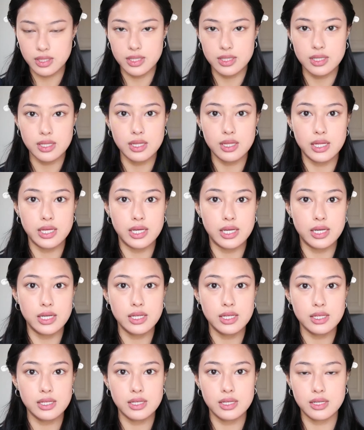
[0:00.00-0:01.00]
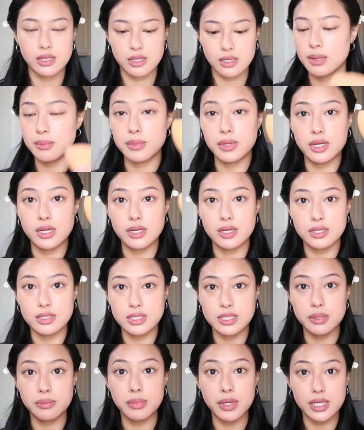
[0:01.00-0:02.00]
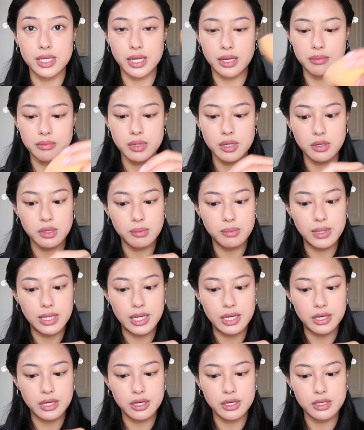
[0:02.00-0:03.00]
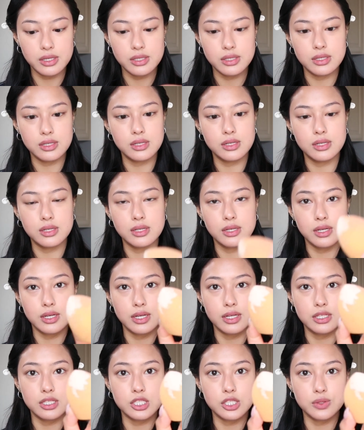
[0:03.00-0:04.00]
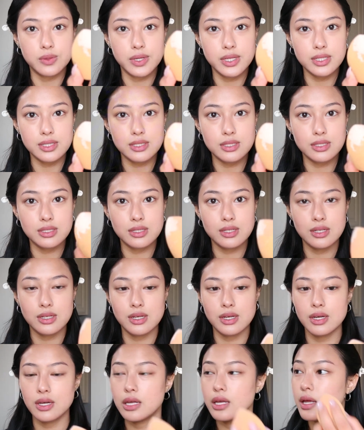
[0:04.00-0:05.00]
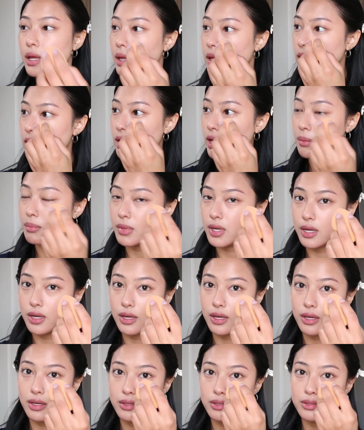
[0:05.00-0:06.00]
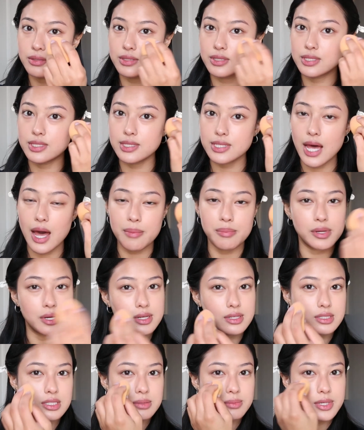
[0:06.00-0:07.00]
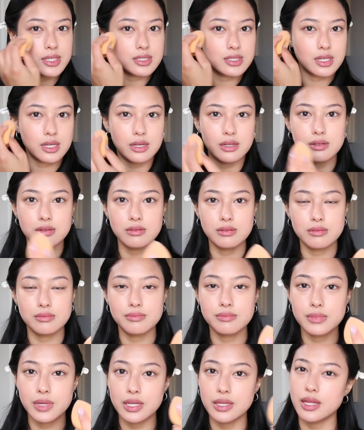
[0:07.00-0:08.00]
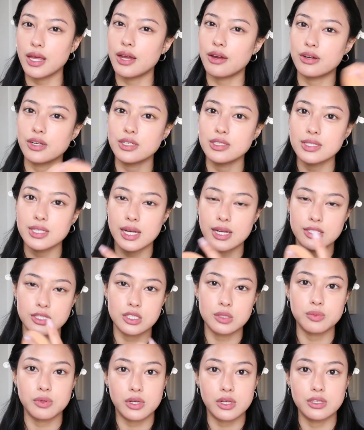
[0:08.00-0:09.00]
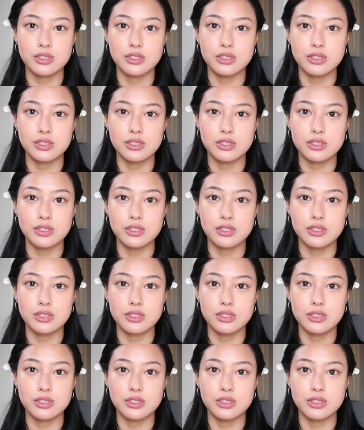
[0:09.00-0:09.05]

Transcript: in the lid, and I'm gonna dip my damp beauty blender into it. Then I'm gonna tap it into my skin in the areas that I just put